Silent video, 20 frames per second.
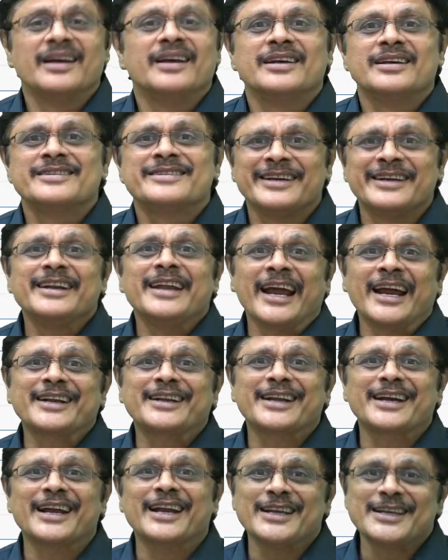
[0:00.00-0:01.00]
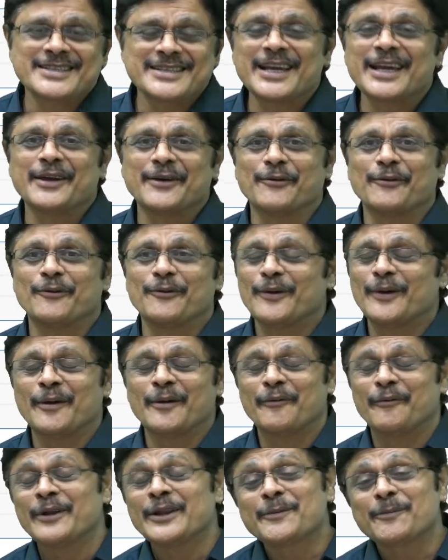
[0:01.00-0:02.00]
Syntactically, see,
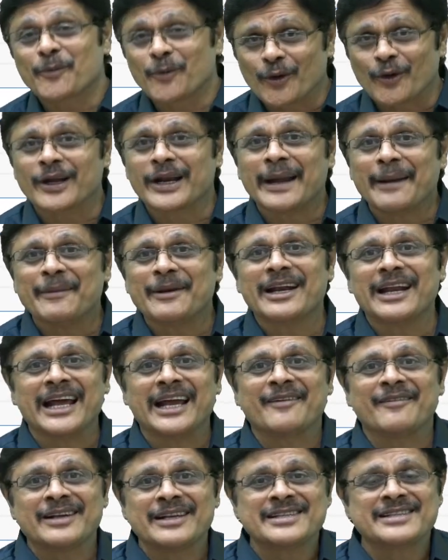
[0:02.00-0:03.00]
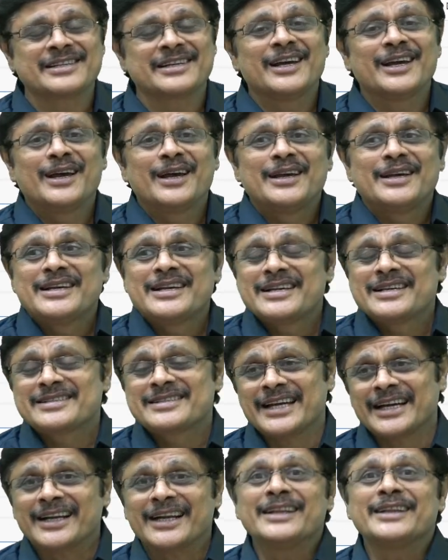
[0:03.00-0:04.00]
with programming language,
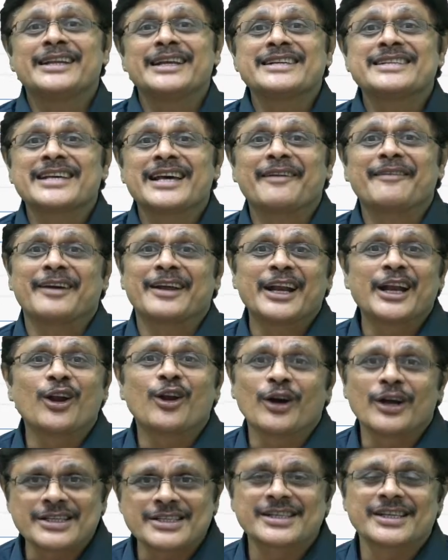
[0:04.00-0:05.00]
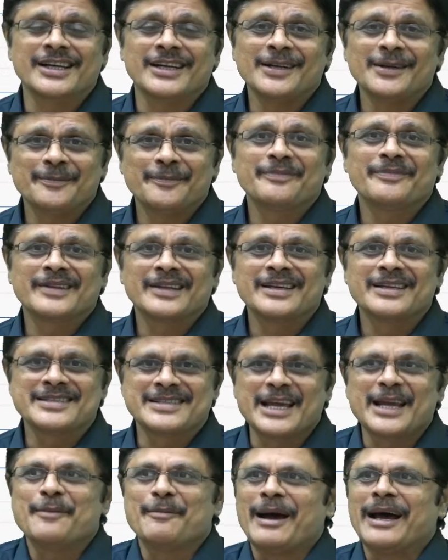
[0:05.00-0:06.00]
certain things are very logical.
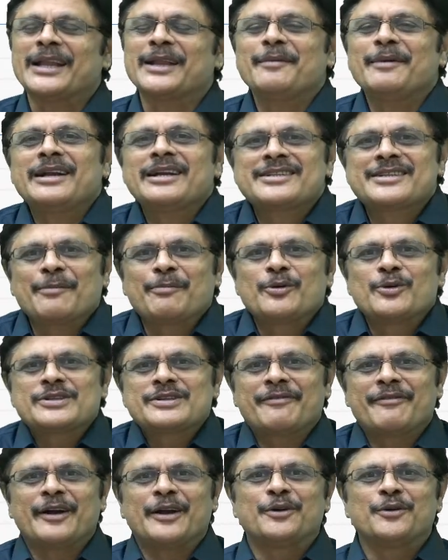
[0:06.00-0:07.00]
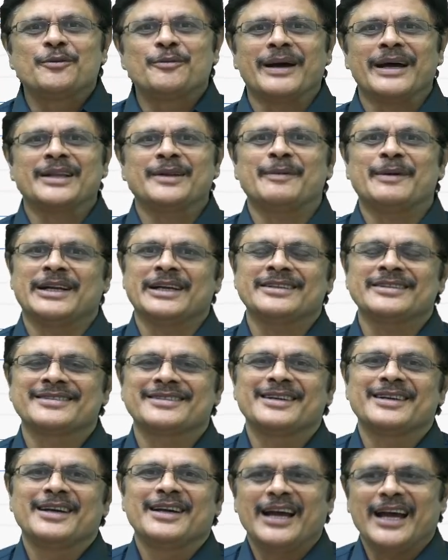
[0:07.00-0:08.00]
See, in mathematics, suppose if I do mathematics,
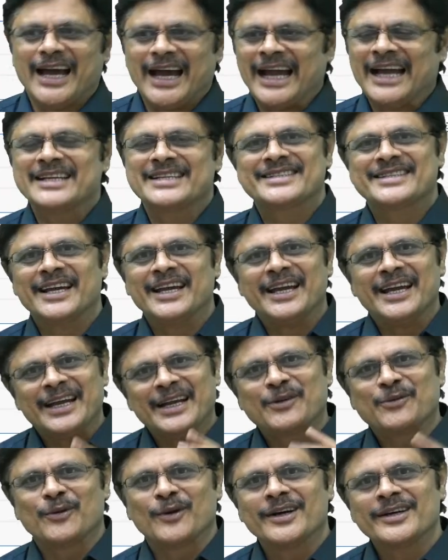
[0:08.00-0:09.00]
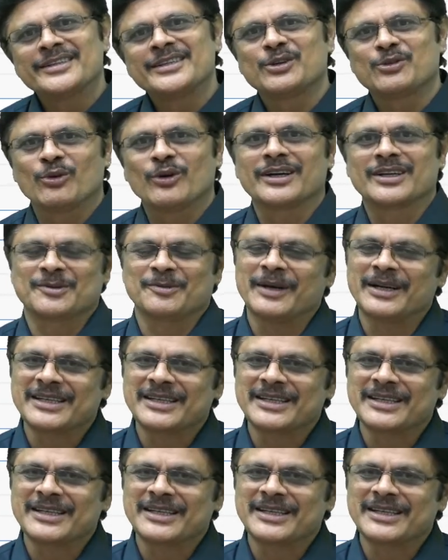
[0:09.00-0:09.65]
I say it works, but